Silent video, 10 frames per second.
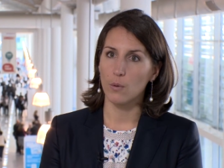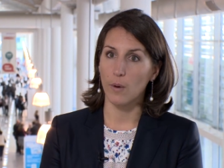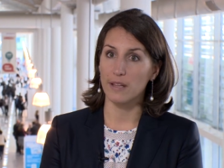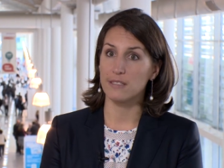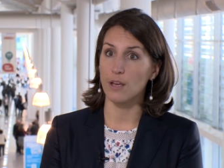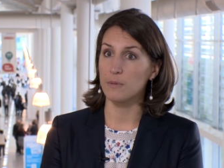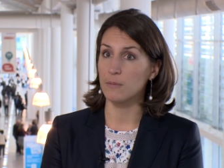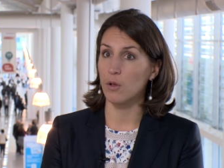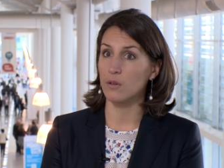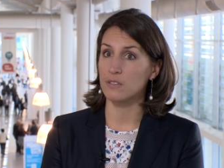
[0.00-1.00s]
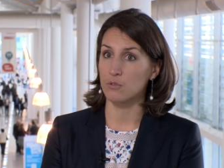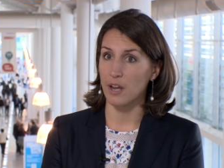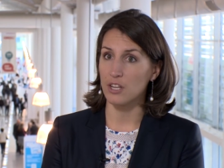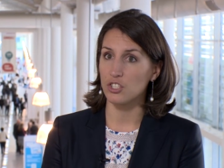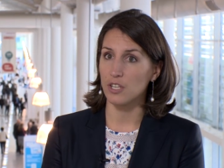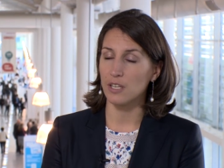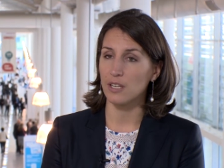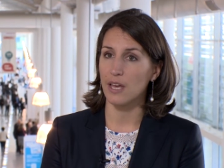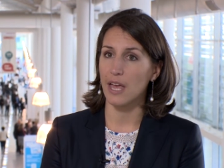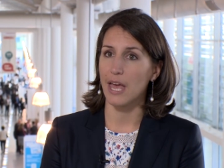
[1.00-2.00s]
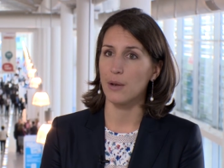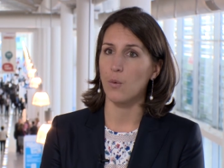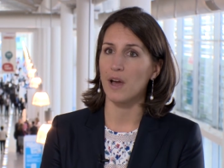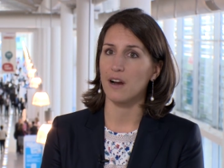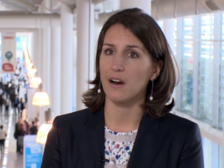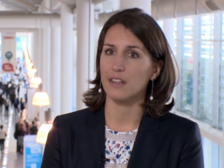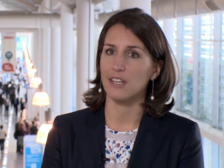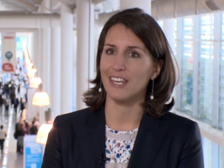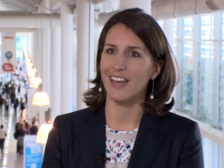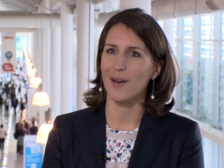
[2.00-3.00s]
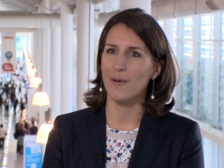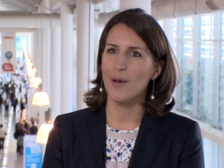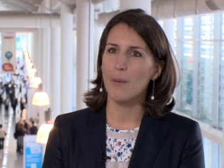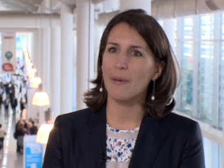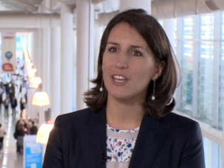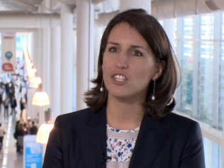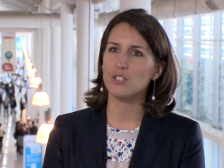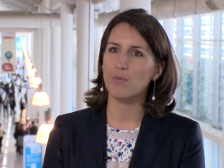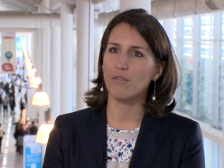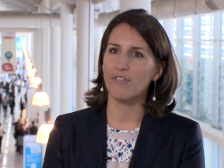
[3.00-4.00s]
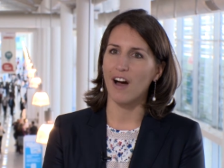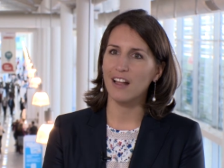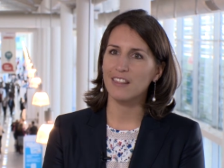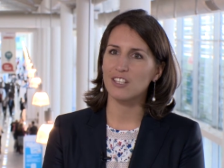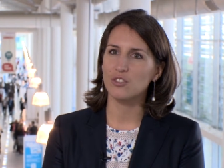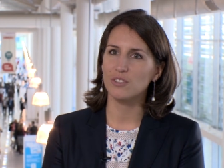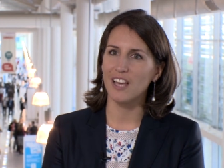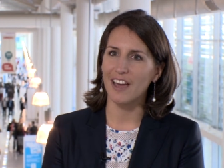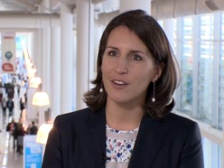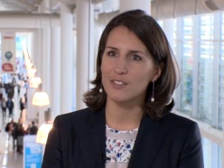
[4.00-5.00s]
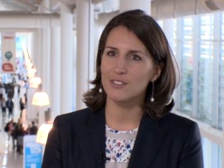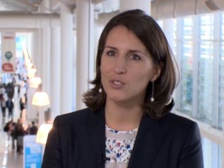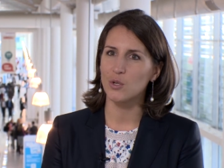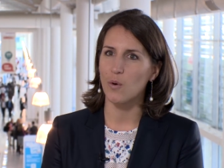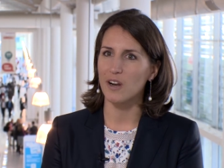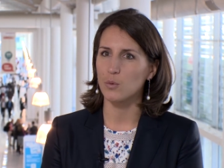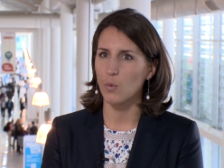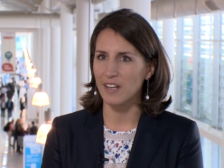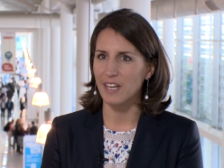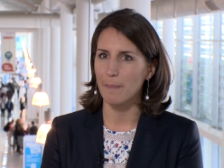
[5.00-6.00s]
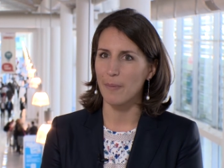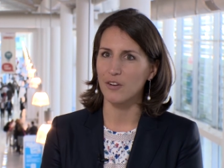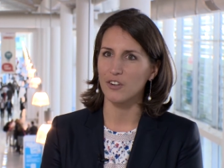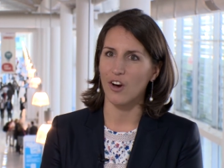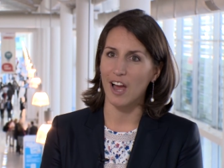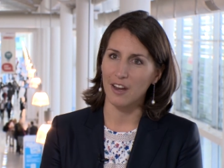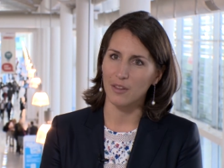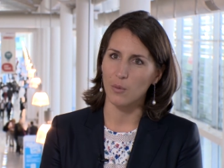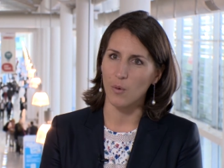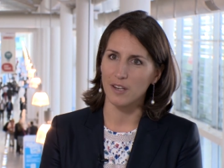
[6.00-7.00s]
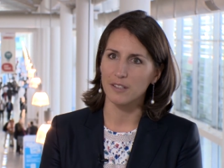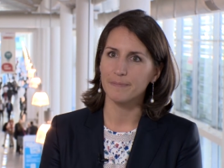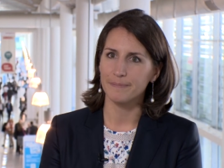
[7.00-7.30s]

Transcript: what's the optimal strategy and what are the patient's profile that should guide us toward one compound or another one.